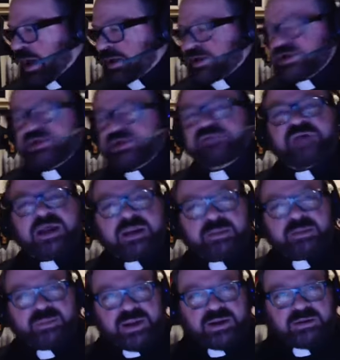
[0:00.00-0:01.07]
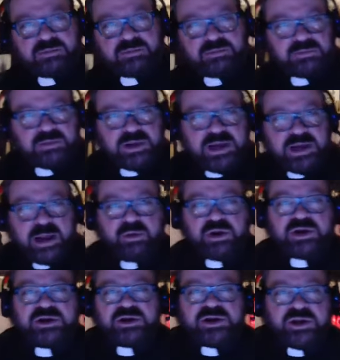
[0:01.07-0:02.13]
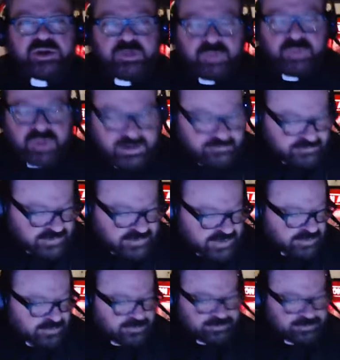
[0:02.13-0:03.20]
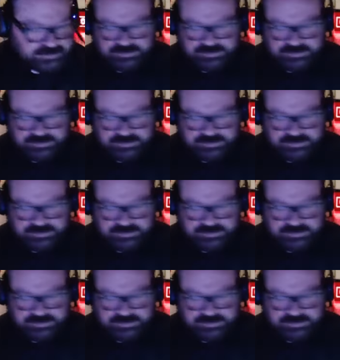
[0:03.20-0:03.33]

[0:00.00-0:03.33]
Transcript: God is developing. And I will continue to pray for you.